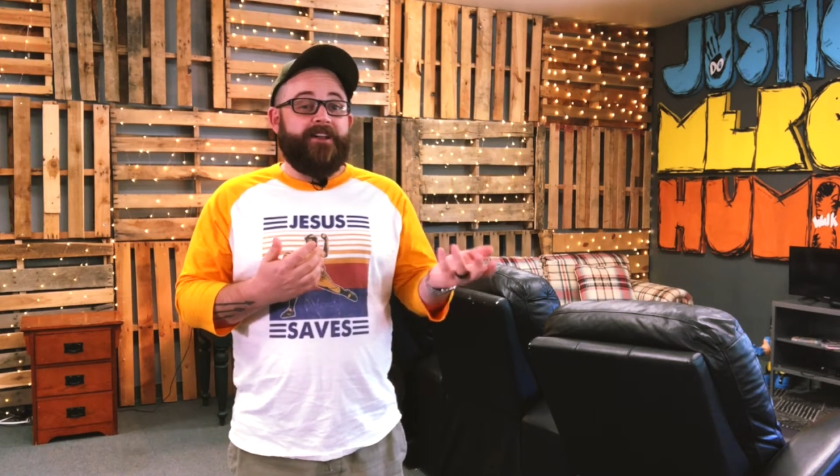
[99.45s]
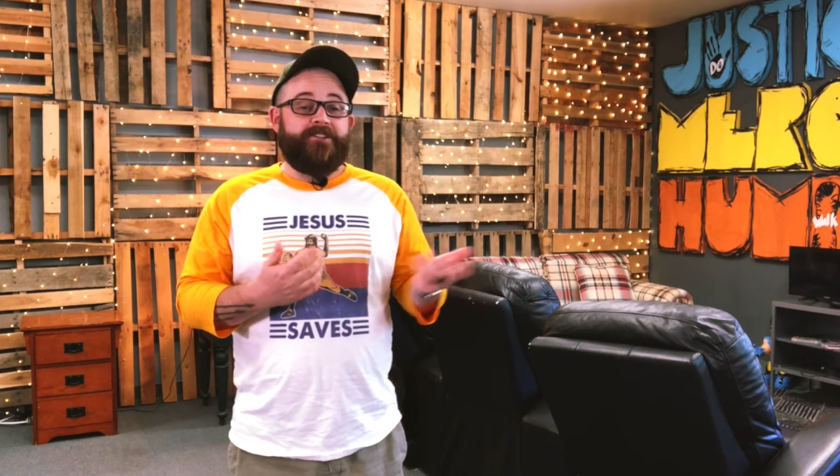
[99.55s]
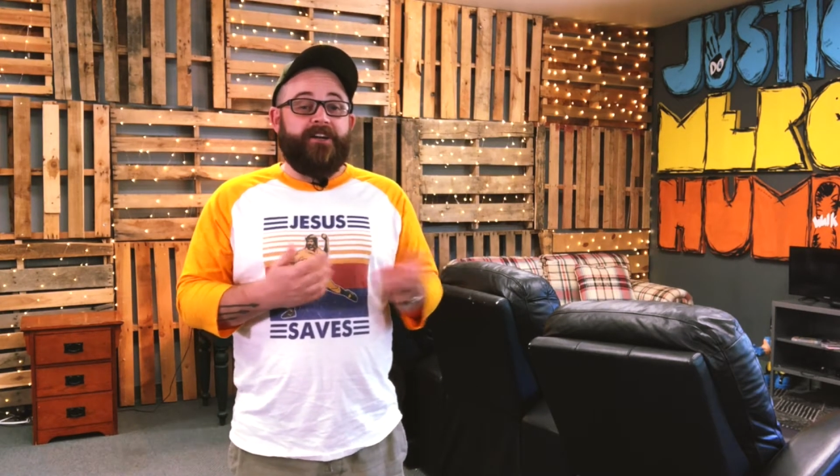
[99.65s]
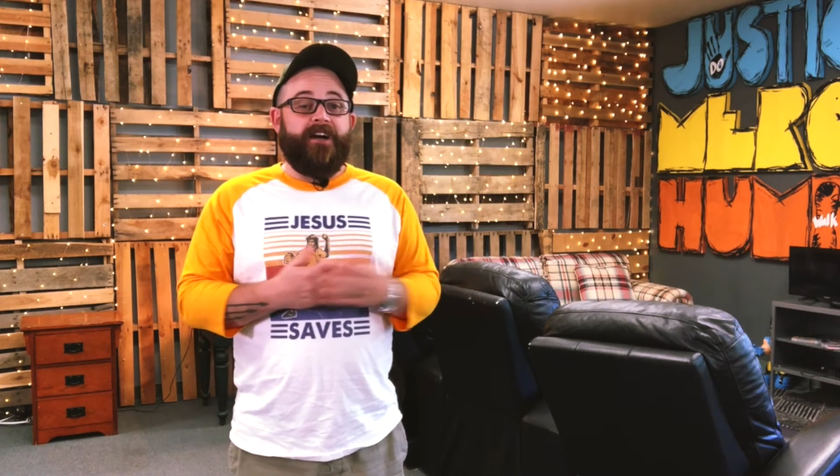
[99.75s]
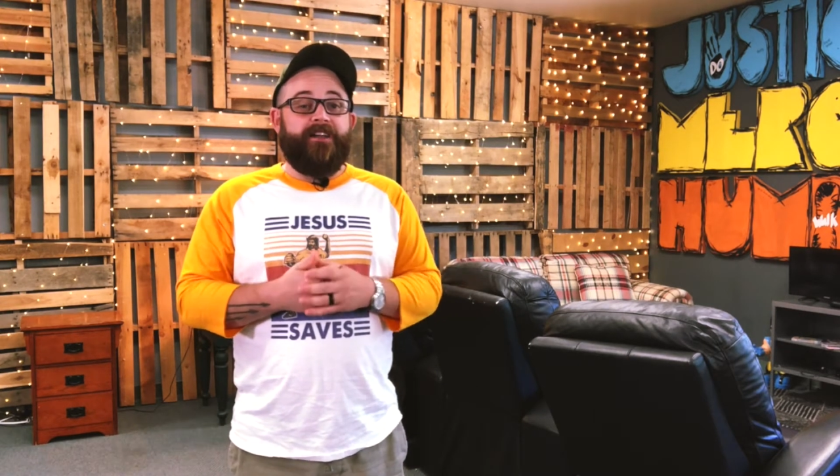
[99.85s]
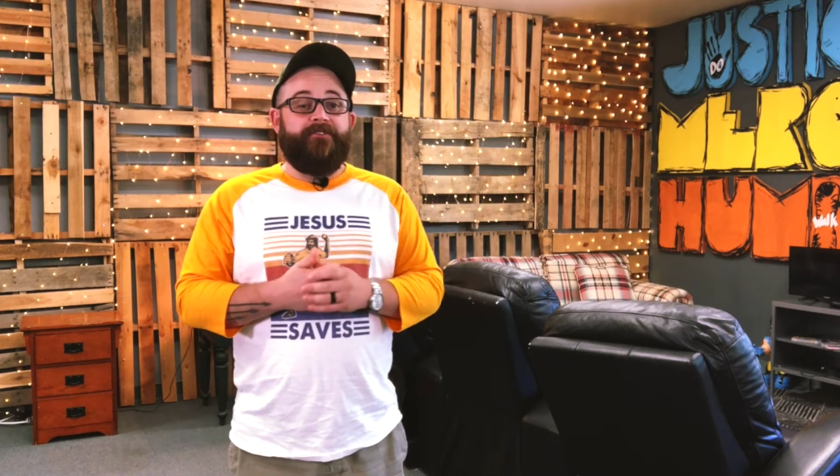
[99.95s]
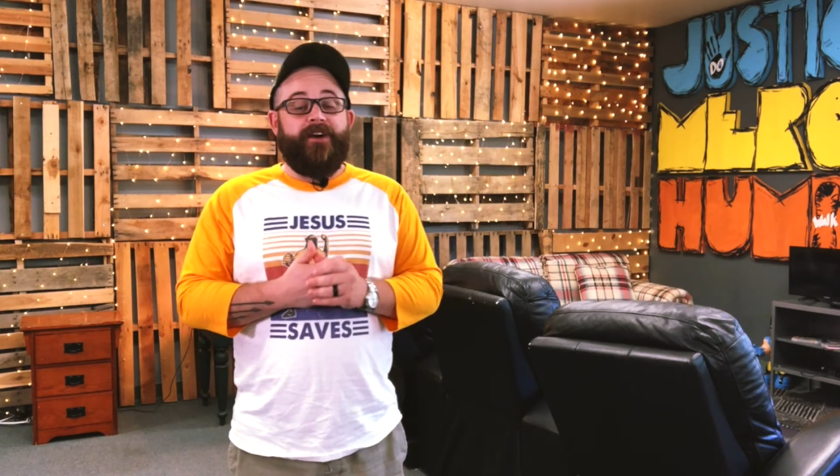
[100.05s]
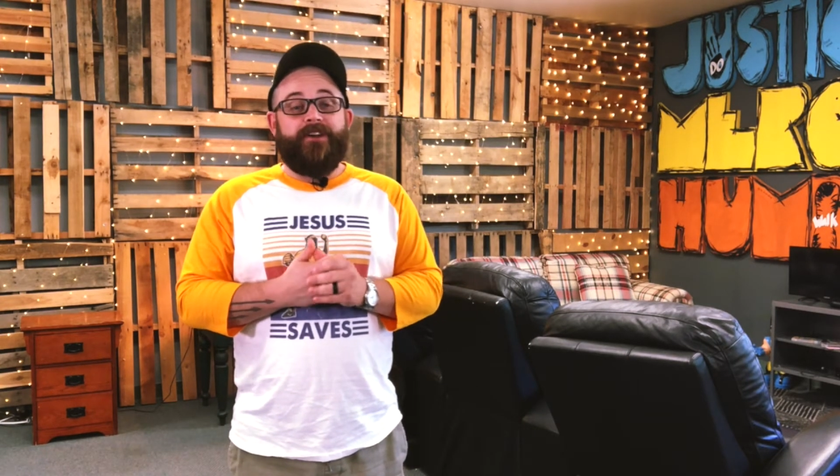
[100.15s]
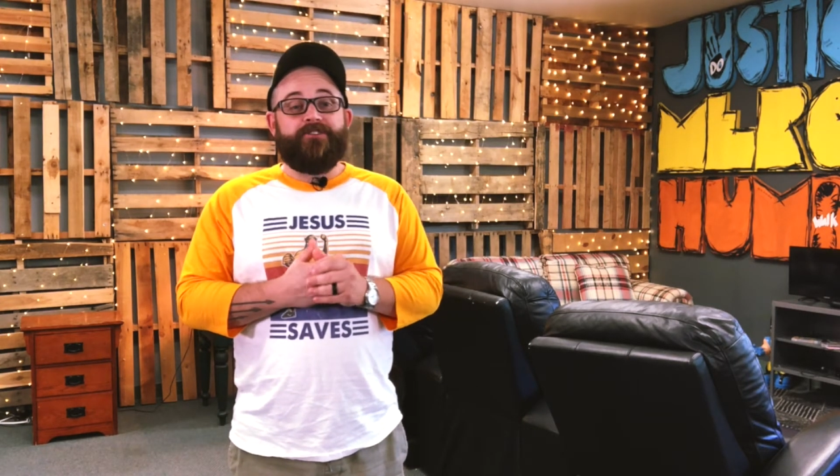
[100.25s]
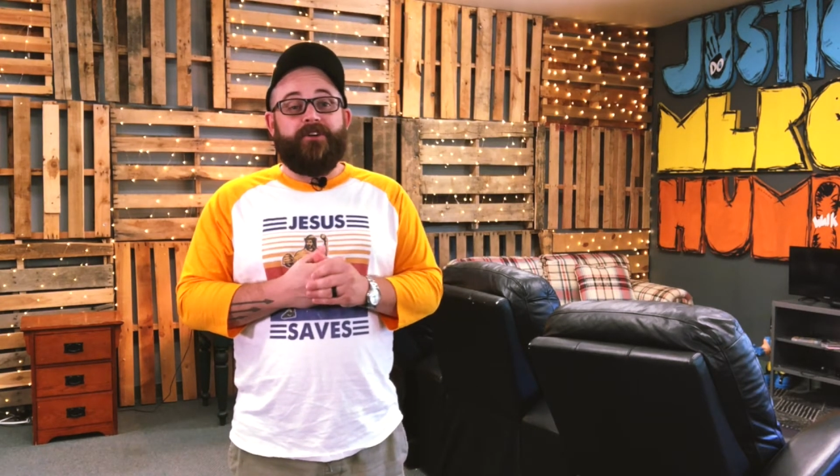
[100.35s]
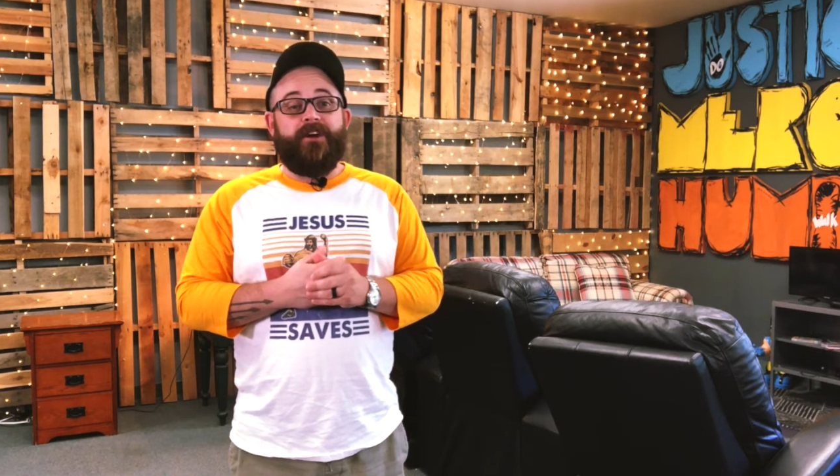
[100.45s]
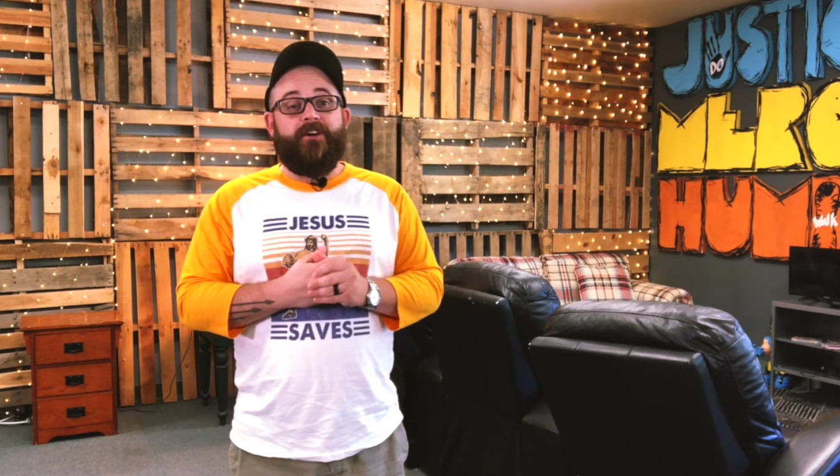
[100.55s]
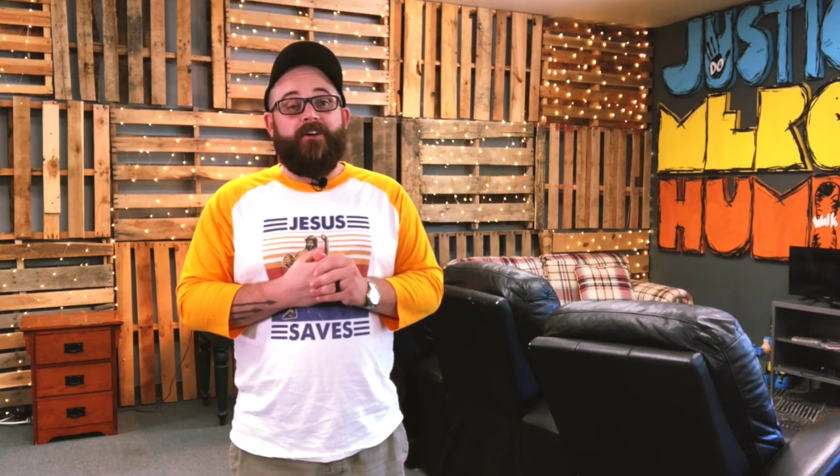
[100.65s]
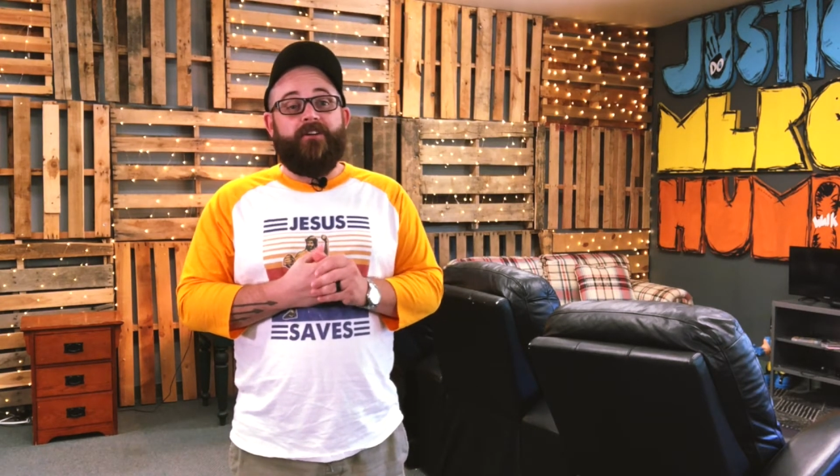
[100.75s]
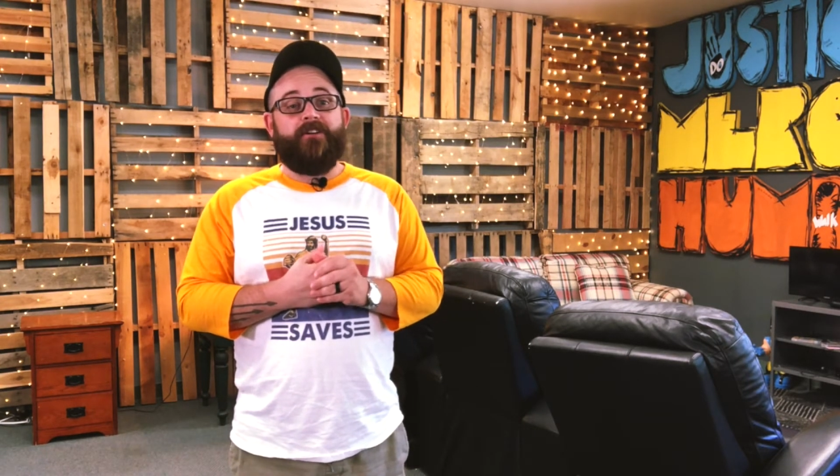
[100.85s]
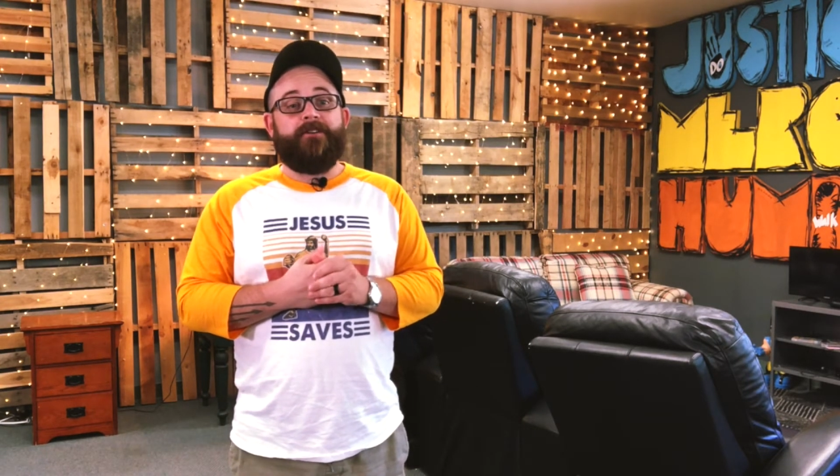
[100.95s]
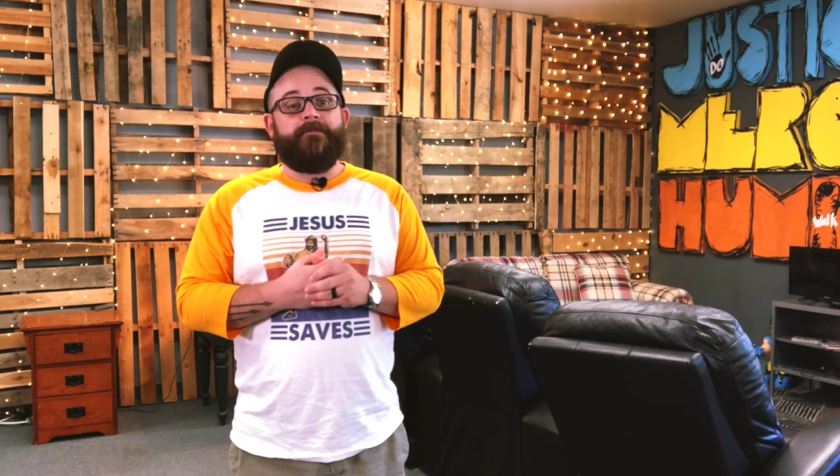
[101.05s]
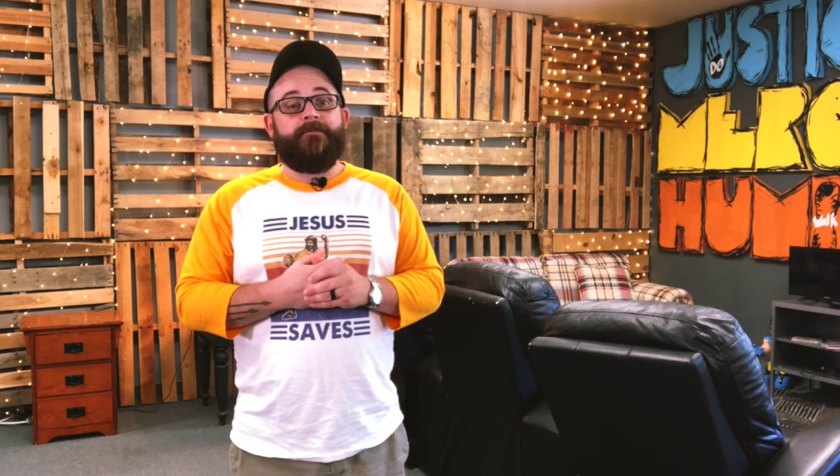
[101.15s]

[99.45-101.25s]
a shot if I tried hard.